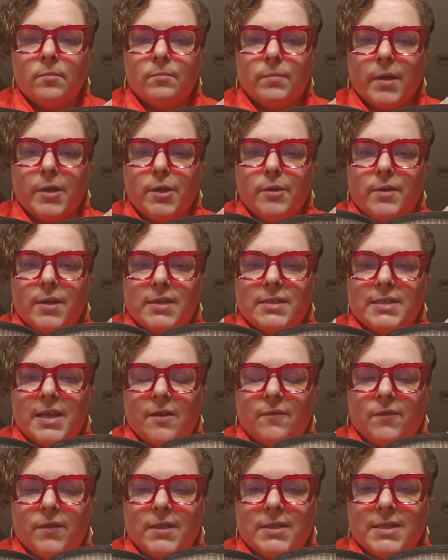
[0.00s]
But you can
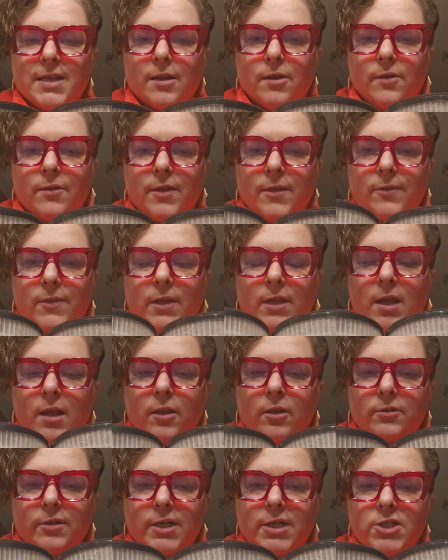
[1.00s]
definitely tell that the
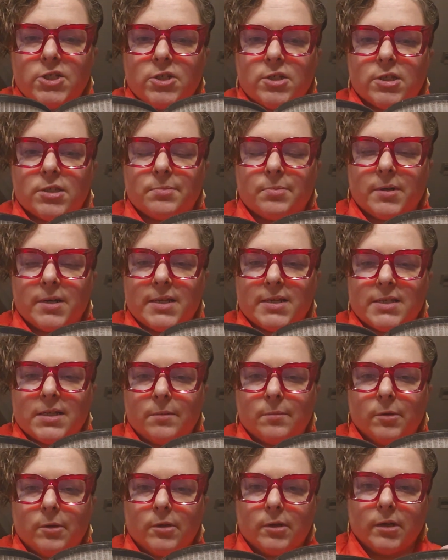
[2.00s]
coloration is pretty
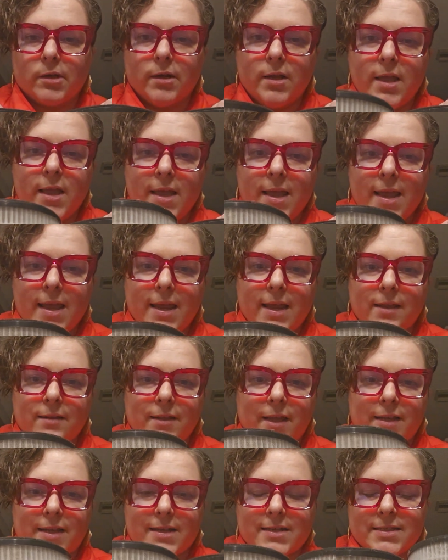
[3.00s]
similar. And
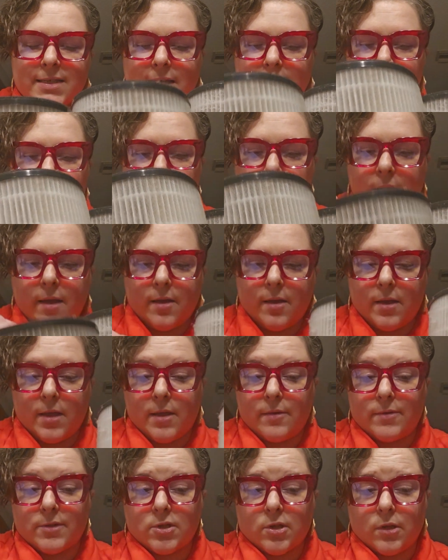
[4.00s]
like I said,
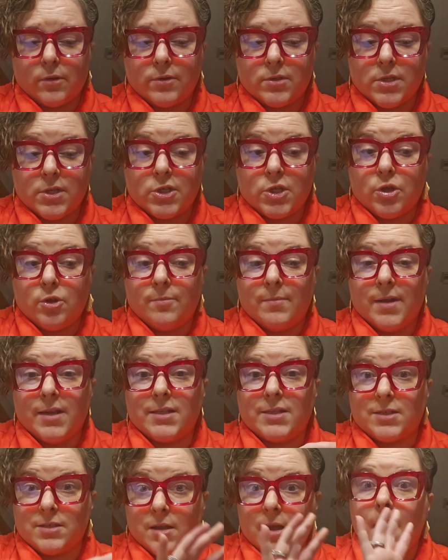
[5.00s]
it was close to 2
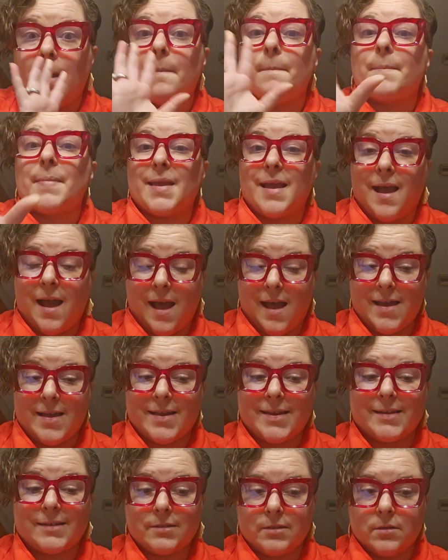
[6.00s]
months
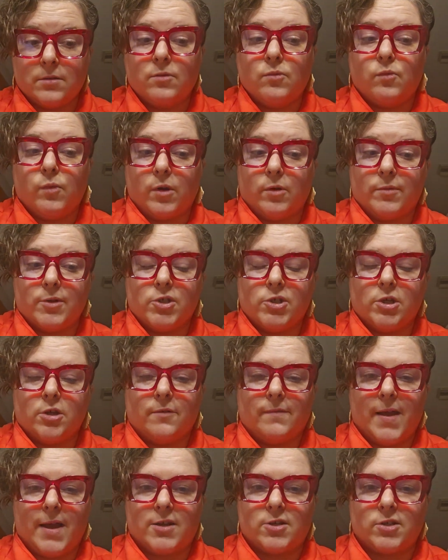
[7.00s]
behind where we should
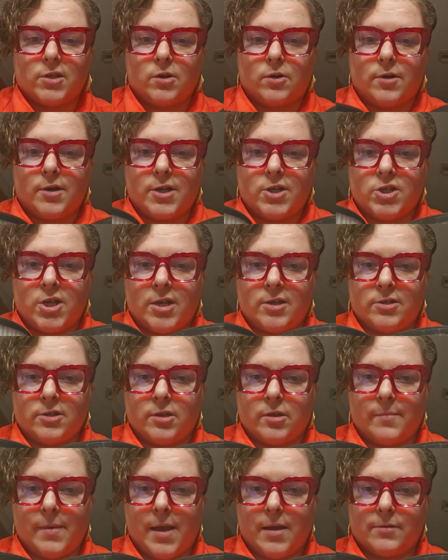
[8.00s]
have actually already changed
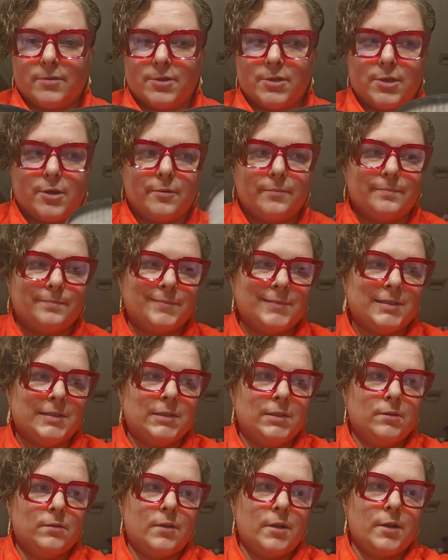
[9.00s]
them out. So
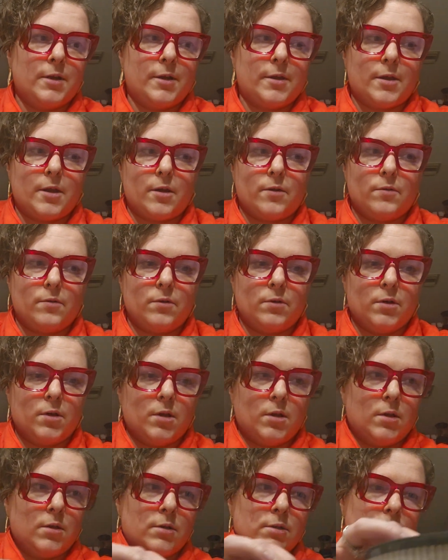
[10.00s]
there you go.
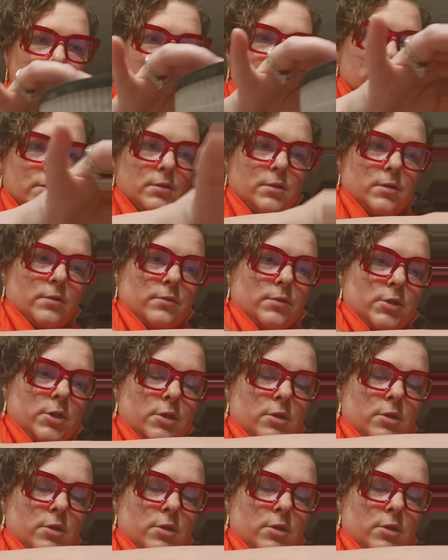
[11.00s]
So there's those